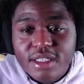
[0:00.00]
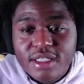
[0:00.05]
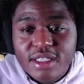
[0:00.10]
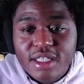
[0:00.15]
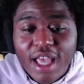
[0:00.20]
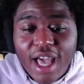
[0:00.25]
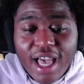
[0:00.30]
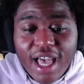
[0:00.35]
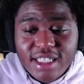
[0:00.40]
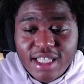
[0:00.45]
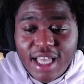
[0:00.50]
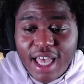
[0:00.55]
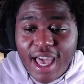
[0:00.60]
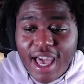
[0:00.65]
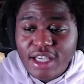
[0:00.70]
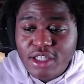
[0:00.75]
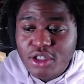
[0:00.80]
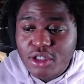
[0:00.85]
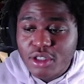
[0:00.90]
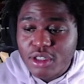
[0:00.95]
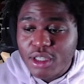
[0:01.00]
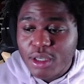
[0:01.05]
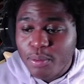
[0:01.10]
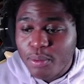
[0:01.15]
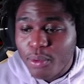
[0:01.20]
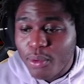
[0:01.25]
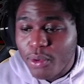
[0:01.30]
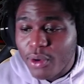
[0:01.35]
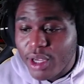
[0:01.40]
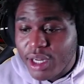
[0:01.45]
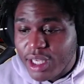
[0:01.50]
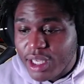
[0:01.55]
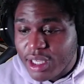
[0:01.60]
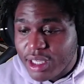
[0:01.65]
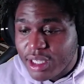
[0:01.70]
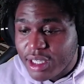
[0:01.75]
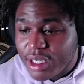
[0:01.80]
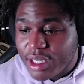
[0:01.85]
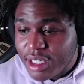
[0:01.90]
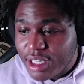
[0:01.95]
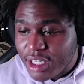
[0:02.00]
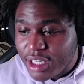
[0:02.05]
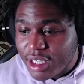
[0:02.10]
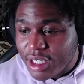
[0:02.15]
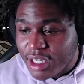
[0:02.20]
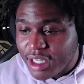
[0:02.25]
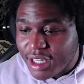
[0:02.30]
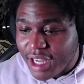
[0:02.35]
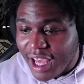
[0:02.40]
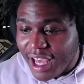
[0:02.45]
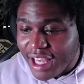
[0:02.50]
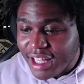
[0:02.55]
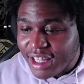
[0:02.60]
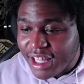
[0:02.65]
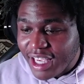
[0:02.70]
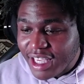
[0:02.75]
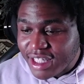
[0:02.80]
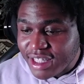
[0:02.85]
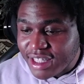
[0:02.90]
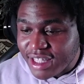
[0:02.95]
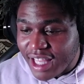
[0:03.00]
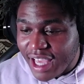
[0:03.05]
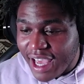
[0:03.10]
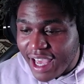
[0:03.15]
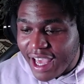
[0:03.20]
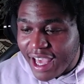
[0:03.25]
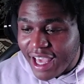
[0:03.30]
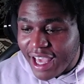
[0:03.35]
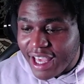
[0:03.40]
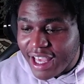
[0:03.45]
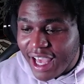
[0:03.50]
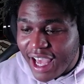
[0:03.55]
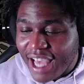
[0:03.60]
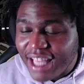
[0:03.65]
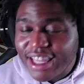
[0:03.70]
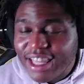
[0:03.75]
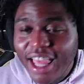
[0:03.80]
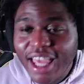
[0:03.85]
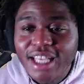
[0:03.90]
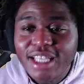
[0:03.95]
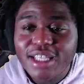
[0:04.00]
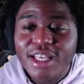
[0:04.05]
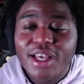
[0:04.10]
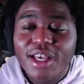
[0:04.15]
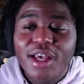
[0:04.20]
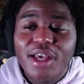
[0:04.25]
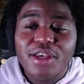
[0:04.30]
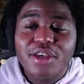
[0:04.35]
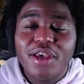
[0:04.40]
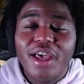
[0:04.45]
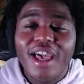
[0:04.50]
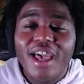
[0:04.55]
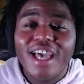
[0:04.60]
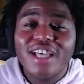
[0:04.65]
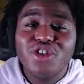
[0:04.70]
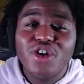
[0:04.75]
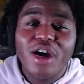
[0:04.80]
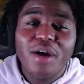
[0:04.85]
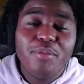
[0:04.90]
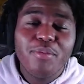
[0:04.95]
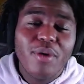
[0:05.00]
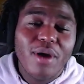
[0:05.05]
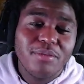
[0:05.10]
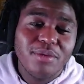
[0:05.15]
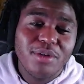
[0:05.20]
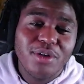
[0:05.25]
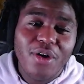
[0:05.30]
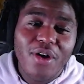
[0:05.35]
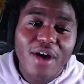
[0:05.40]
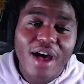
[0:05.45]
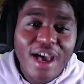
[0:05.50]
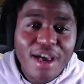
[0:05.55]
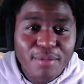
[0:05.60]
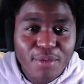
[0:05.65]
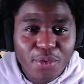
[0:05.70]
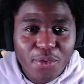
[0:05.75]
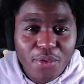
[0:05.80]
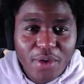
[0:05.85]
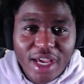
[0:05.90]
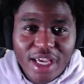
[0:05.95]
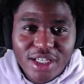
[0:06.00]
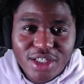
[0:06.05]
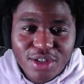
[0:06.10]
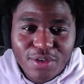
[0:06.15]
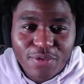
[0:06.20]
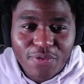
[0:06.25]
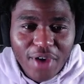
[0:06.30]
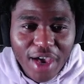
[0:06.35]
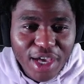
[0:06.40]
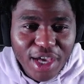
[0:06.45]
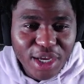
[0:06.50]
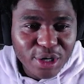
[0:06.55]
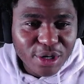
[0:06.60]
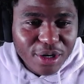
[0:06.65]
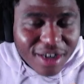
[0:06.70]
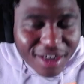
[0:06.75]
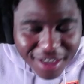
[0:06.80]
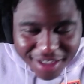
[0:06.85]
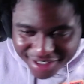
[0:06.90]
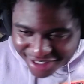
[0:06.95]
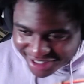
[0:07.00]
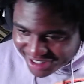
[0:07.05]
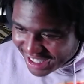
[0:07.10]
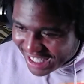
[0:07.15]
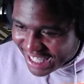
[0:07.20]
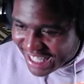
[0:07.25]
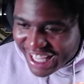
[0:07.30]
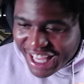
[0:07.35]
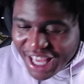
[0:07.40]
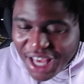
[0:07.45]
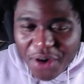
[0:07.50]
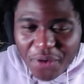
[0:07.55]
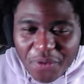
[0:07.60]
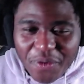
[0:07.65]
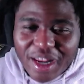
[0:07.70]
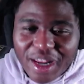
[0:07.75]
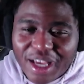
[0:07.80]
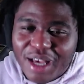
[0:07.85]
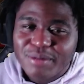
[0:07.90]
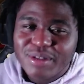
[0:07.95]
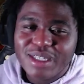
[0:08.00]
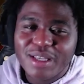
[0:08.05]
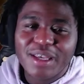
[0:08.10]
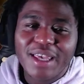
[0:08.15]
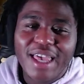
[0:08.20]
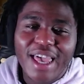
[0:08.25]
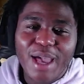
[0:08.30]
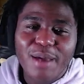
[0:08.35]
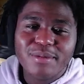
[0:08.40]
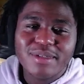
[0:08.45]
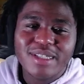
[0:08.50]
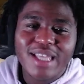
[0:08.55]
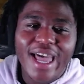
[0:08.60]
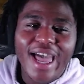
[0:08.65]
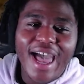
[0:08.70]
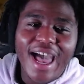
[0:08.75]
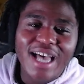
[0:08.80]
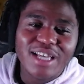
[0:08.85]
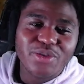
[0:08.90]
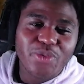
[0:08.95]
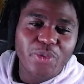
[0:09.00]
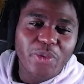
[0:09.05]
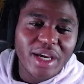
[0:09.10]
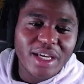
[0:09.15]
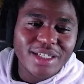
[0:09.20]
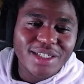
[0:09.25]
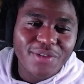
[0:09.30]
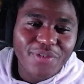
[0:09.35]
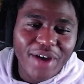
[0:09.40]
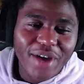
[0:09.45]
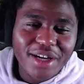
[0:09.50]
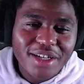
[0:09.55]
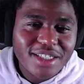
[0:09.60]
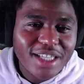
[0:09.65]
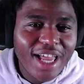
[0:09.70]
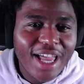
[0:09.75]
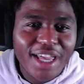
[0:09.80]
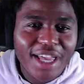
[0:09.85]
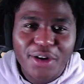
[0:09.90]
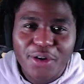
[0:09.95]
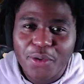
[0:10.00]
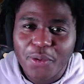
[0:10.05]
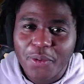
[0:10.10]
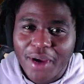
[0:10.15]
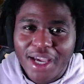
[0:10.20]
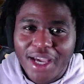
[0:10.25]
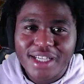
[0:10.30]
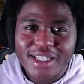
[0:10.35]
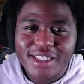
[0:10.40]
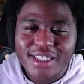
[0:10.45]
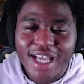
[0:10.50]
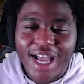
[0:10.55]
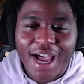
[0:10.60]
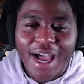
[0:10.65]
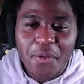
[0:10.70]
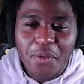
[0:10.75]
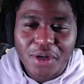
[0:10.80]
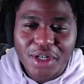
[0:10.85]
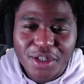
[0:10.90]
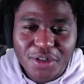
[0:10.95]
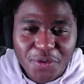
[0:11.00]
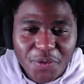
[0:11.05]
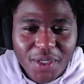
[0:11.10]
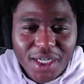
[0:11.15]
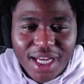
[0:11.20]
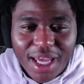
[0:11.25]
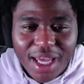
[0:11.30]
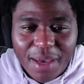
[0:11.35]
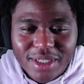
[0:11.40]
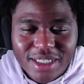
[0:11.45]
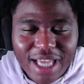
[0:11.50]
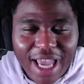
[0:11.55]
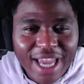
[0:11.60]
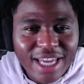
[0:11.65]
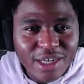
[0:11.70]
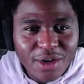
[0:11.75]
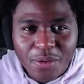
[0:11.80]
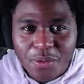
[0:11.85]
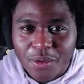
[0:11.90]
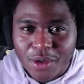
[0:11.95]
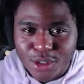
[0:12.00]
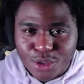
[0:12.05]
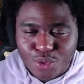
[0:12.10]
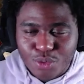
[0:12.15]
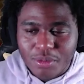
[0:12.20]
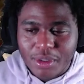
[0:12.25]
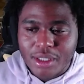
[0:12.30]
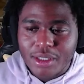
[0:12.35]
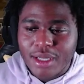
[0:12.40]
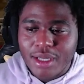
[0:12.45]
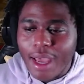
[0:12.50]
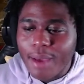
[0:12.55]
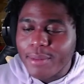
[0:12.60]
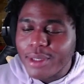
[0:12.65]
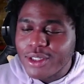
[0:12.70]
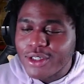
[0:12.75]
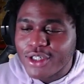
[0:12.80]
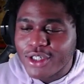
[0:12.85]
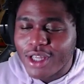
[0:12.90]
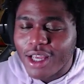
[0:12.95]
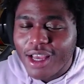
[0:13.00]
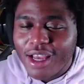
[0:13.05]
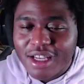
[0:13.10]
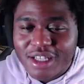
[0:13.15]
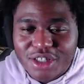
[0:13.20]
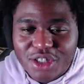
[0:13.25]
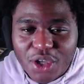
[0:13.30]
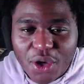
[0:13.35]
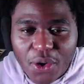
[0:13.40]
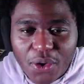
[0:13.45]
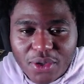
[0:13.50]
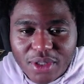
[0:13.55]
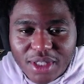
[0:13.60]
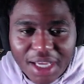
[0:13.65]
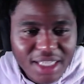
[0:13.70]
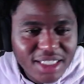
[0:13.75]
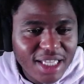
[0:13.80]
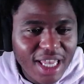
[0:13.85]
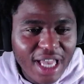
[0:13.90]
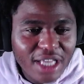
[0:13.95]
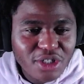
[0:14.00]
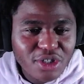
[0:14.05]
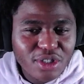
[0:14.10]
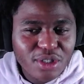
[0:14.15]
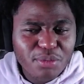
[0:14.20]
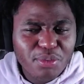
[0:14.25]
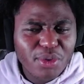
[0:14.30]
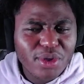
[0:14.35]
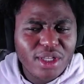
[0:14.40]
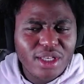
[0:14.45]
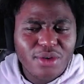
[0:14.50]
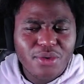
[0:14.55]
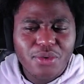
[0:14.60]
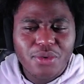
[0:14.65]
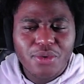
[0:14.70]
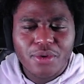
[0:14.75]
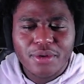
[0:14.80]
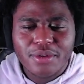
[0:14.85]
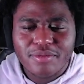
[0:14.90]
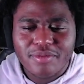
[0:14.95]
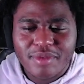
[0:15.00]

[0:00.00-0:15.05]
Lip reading: That's actually pretty good. I like that. As y'all probably know, I'm a ranged fighter. When it comes to games that has ranged fighters, I go ranged. I want to do damage. I don't want to be damaged. So that's actually pretty cool.